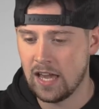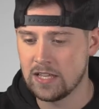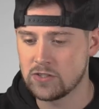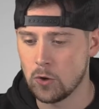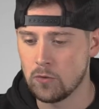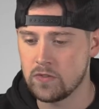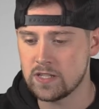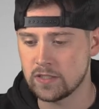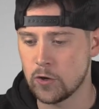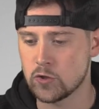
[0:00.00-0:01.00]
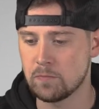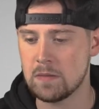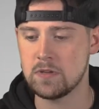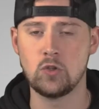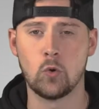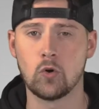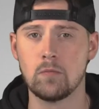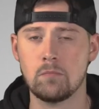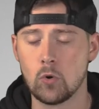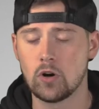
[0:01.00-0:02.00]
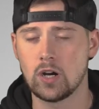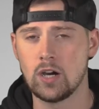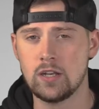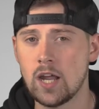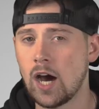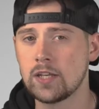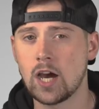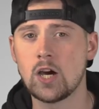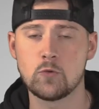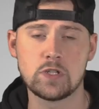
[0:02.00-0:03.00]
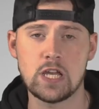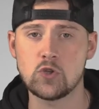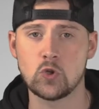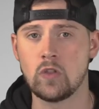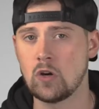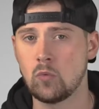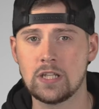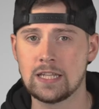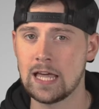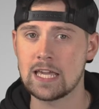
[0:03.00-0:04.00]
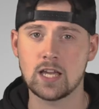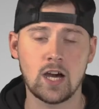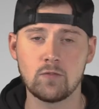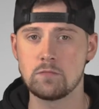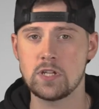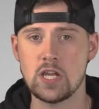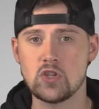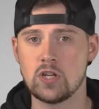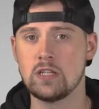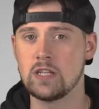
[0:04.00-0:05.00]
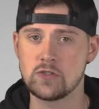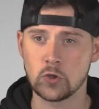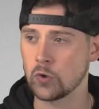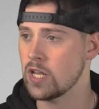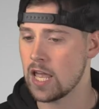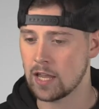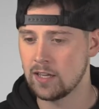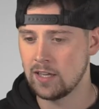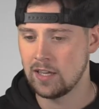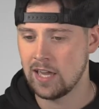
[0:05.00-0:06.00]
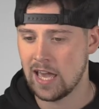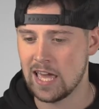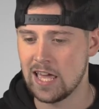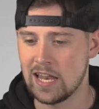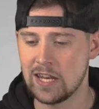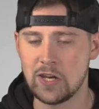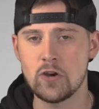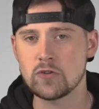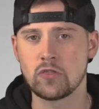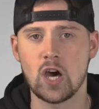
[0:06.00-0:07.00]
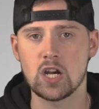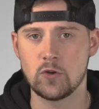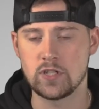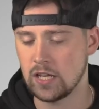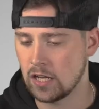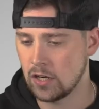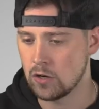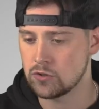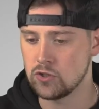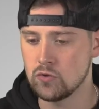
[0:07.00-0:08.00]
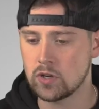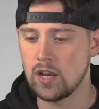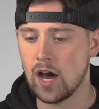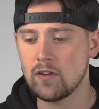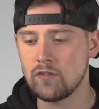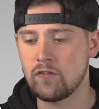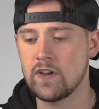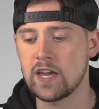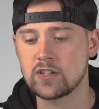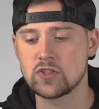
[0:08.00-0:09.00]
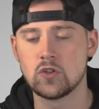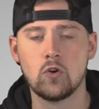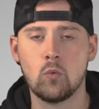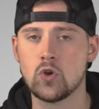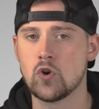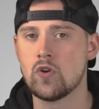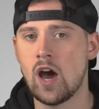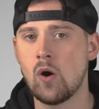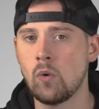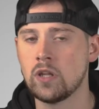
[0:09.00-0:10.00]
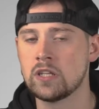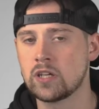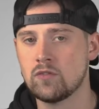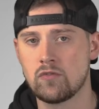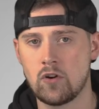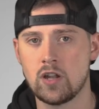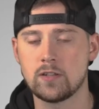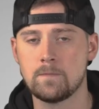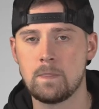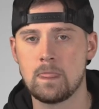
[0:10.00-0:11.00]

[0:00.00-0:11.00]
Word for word: And so these leaders may be nor, more uh, non confrontational. They don't really like confrontation and disagreeing. And, and, and here's a thought if you're taking notes you cannot fix what you're not willing to confront.